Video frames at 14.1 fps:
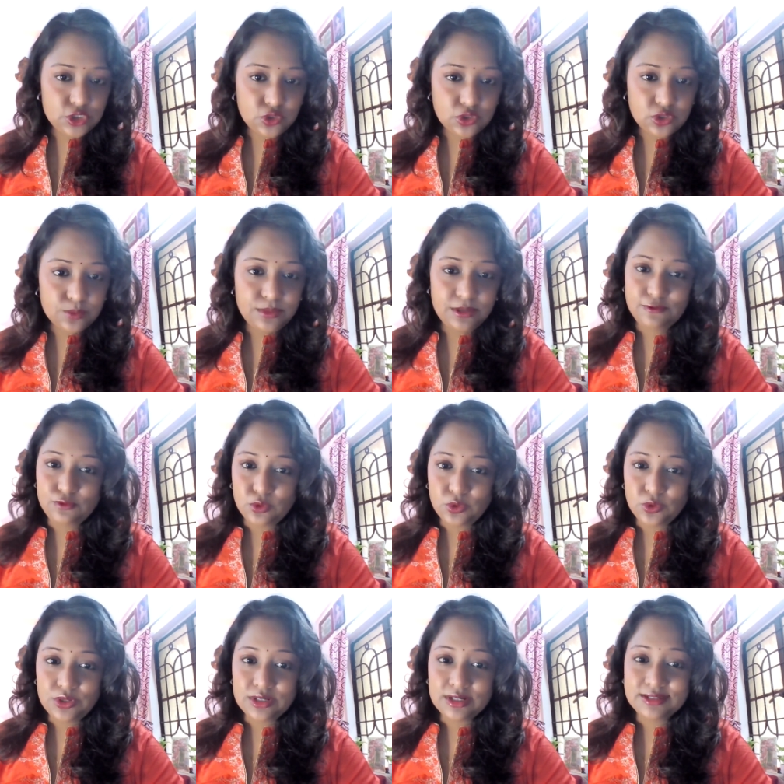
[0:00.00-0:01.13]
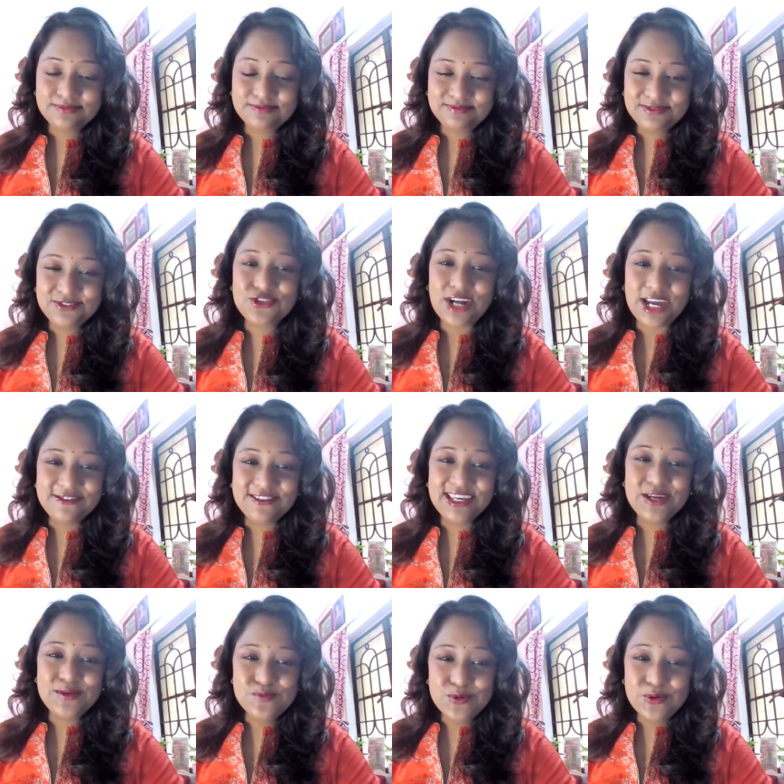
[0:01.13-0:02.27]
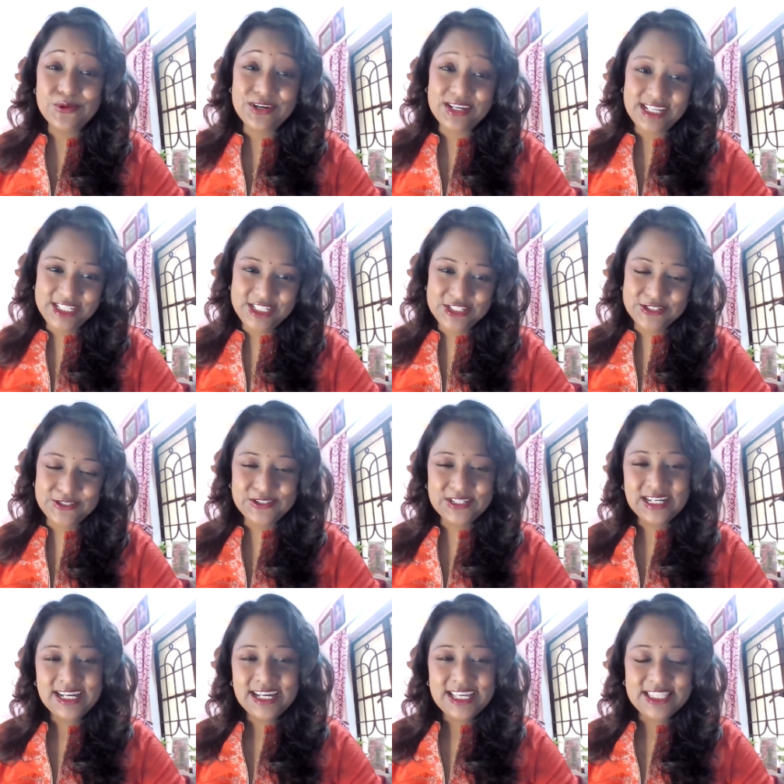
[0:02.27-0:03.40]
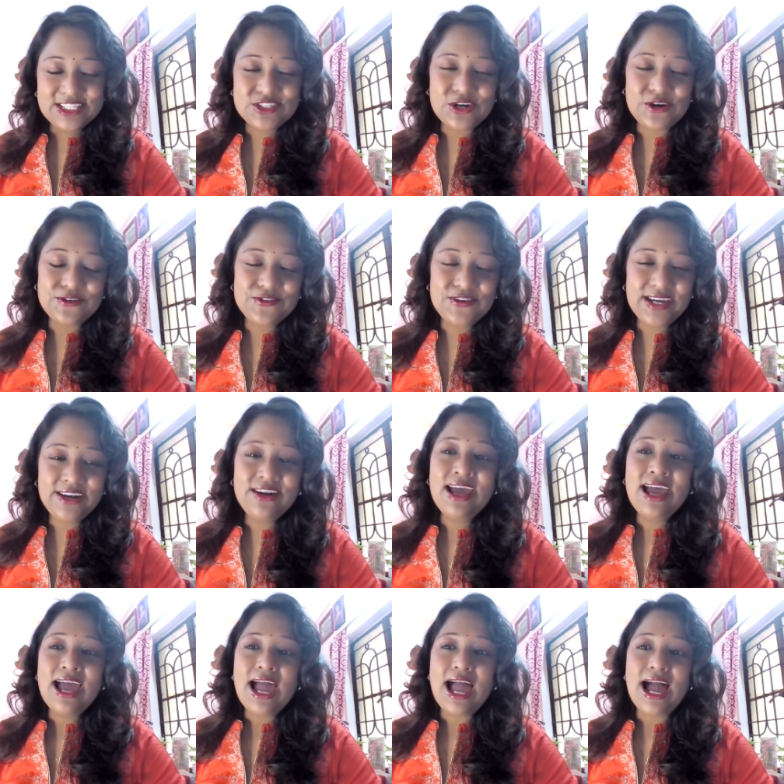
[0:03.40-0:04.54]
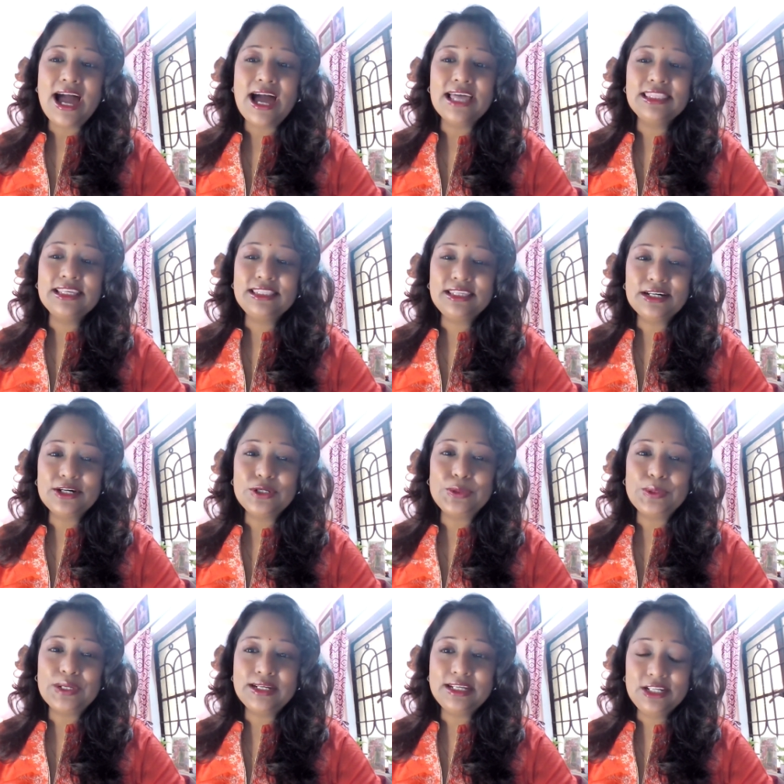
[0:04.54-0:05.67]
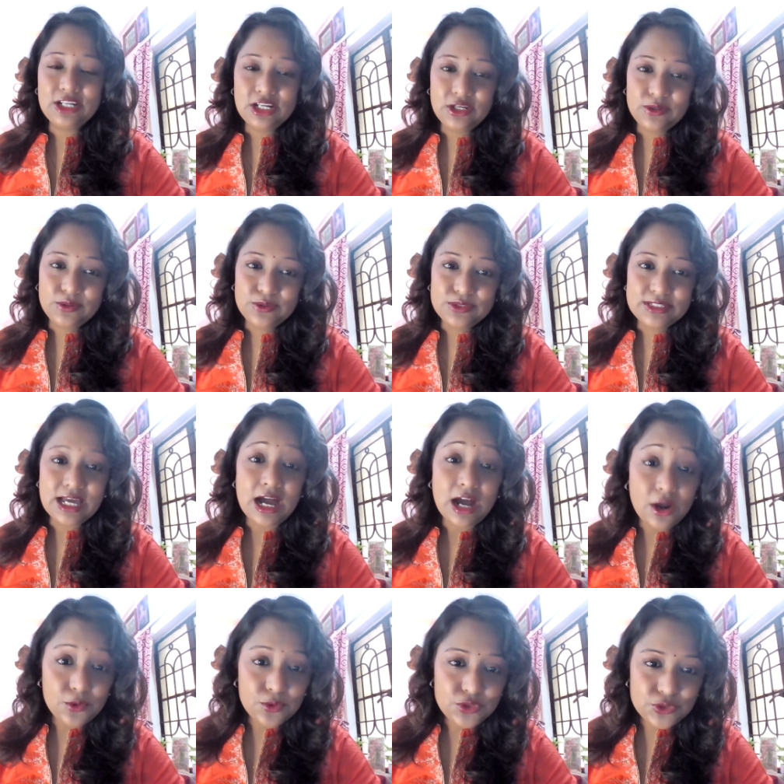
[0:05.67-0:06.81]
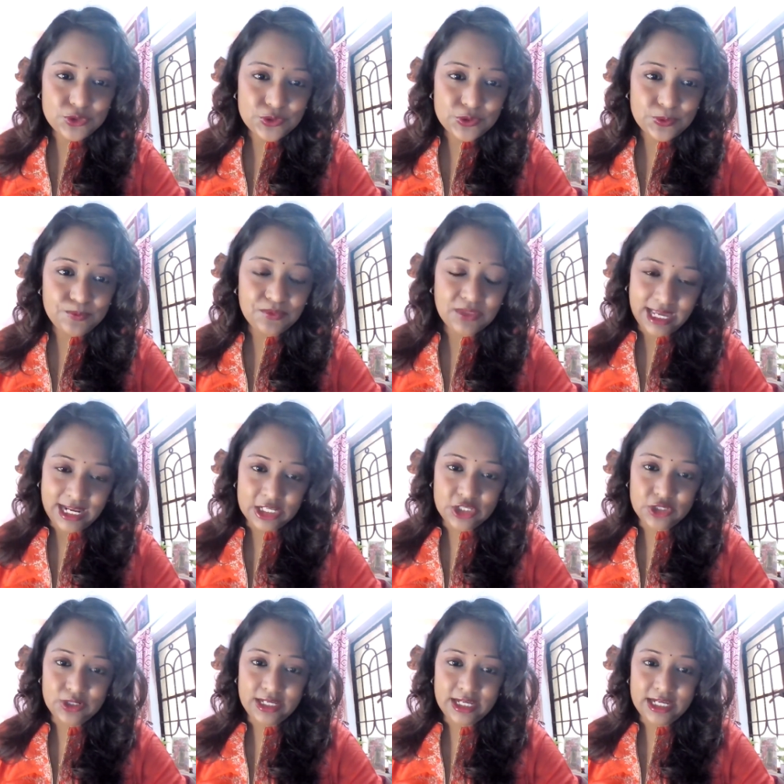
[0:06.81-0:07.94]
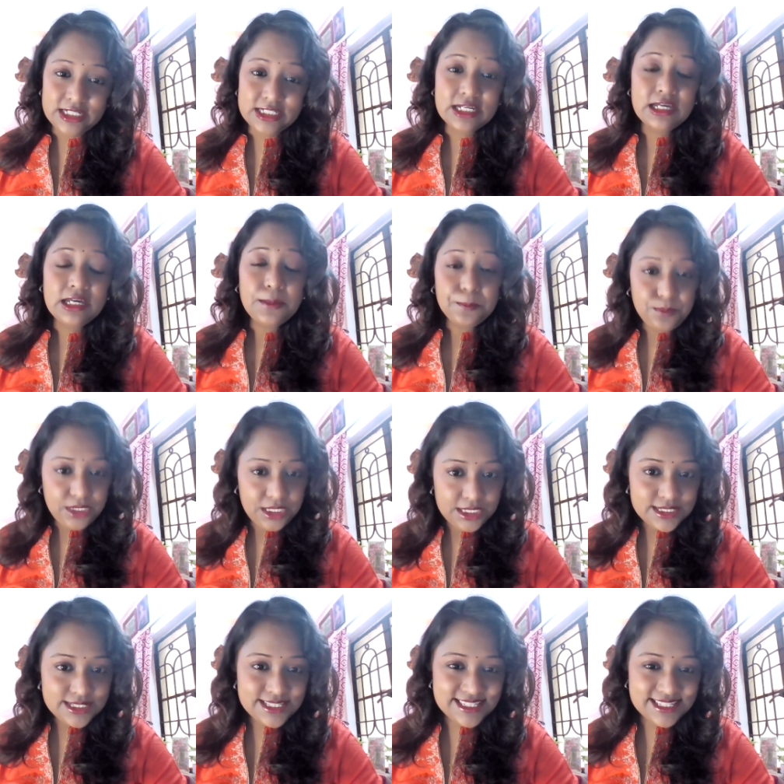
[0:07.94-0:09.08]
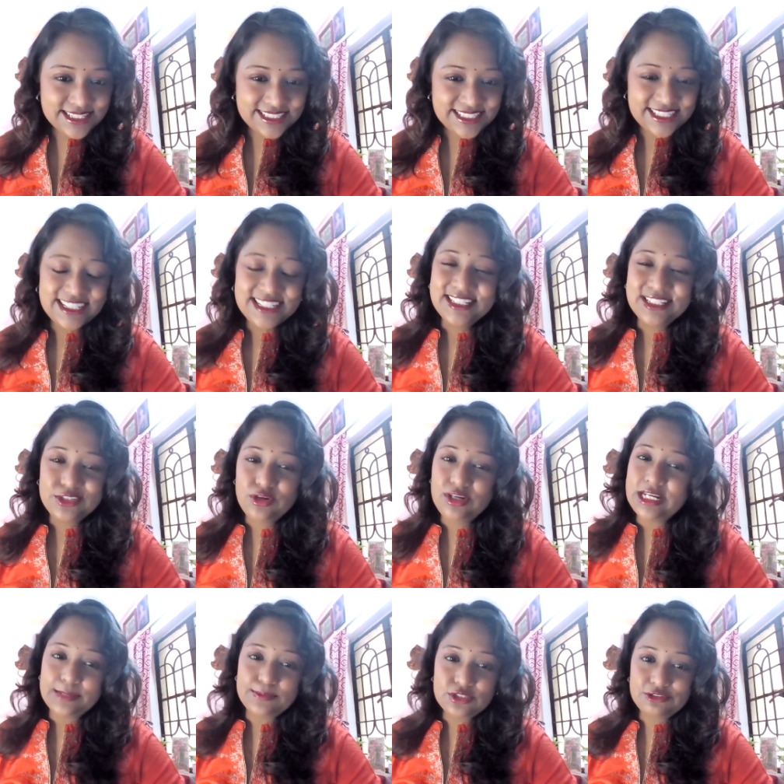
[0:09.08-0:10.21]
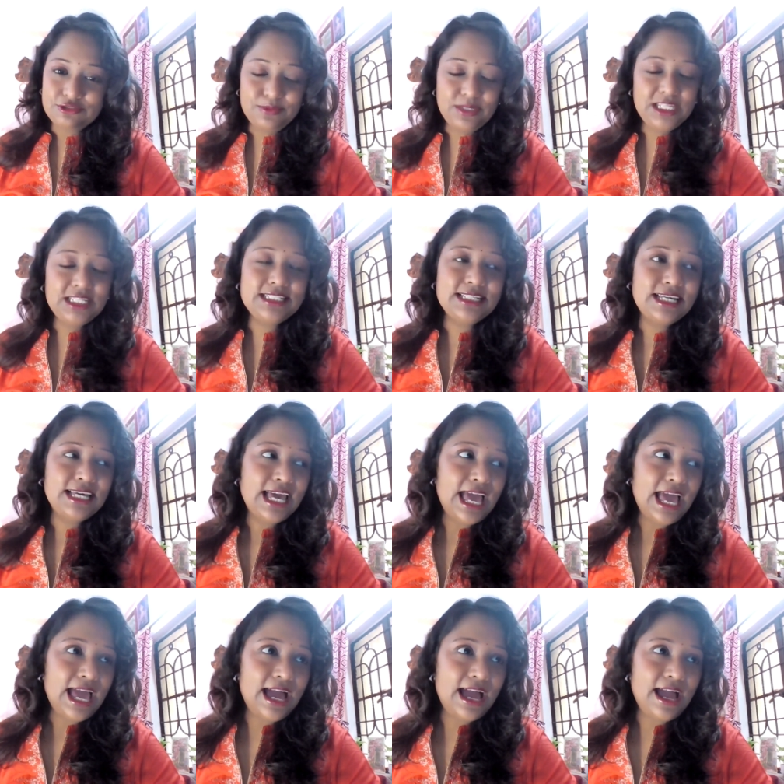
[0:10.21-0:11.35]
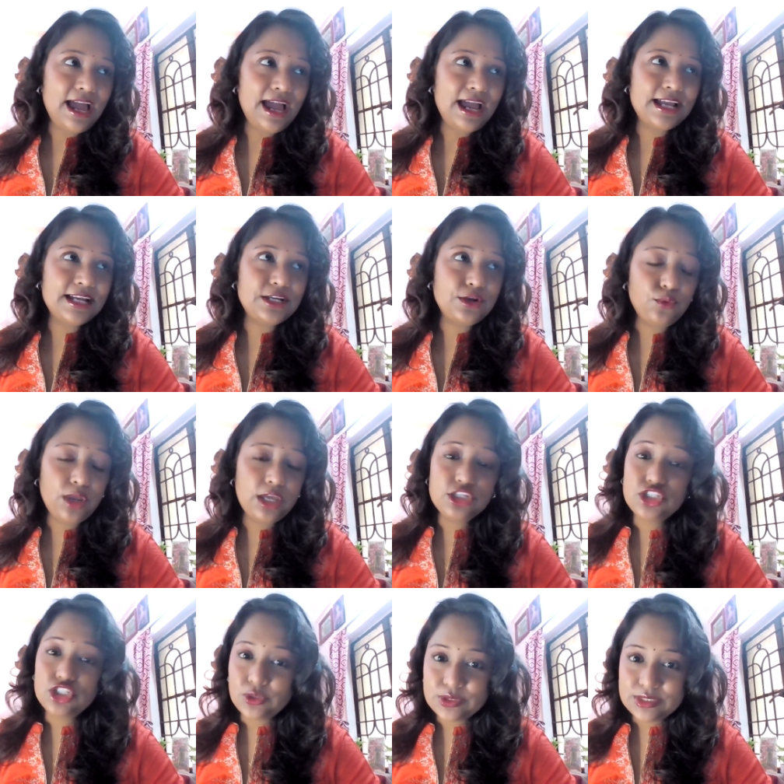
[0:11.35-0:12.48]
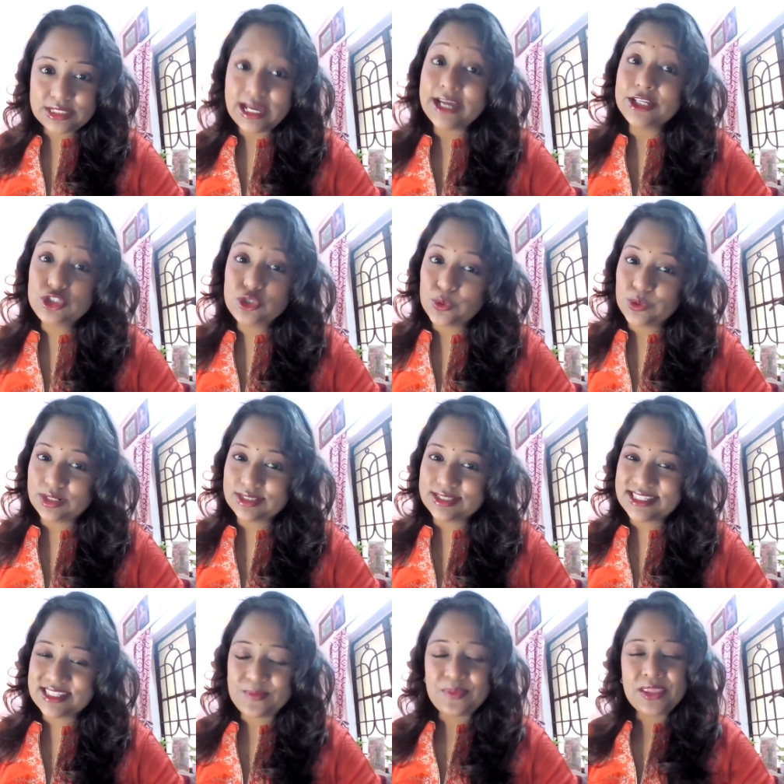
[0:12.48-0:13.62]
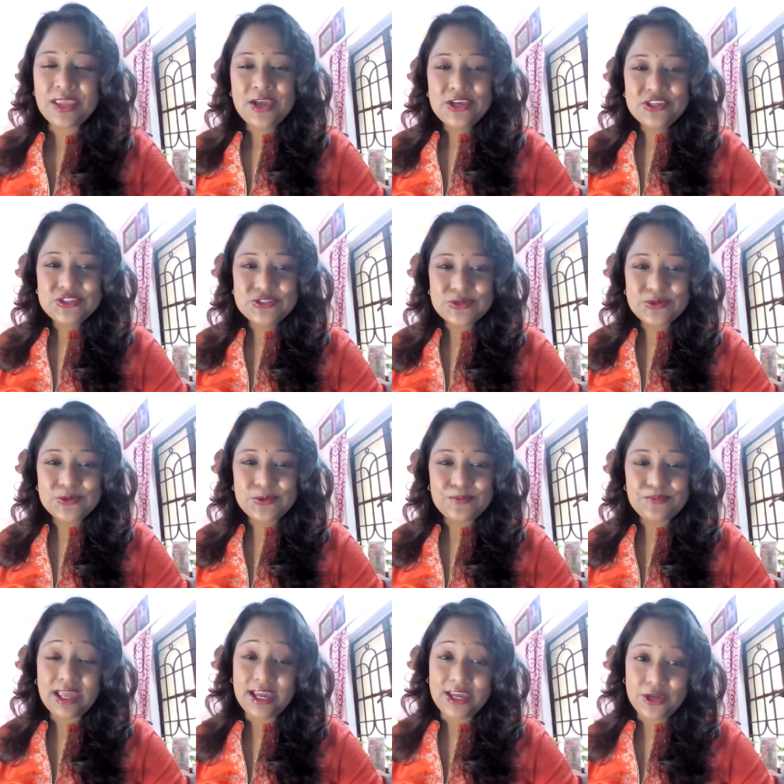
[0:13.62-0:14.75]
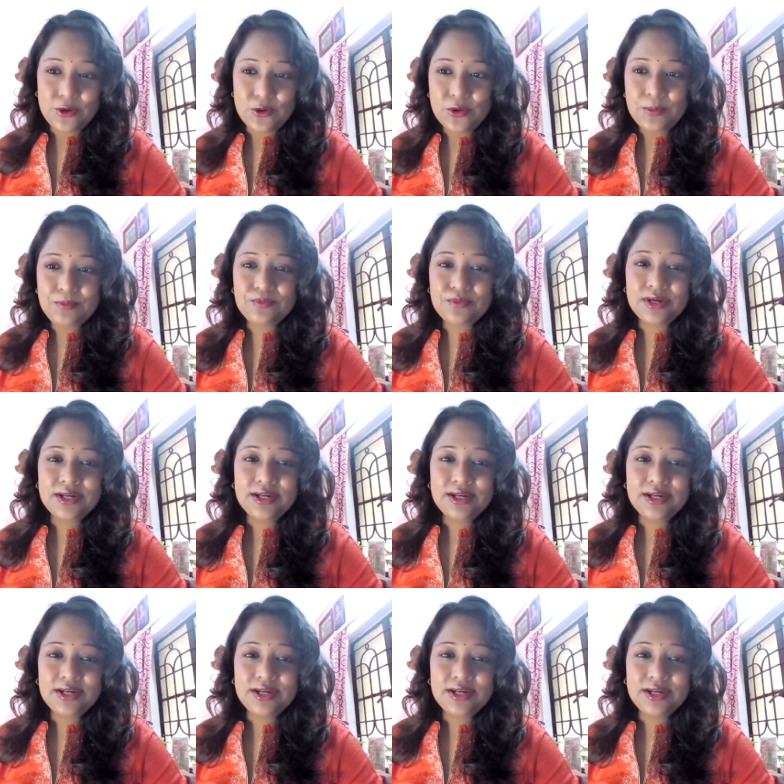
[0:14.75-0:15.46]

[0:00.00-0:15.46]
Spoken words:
to know before driving more into the software. And the third one includes how to calculate means, the three types of mean, and ratios and totals. So I hope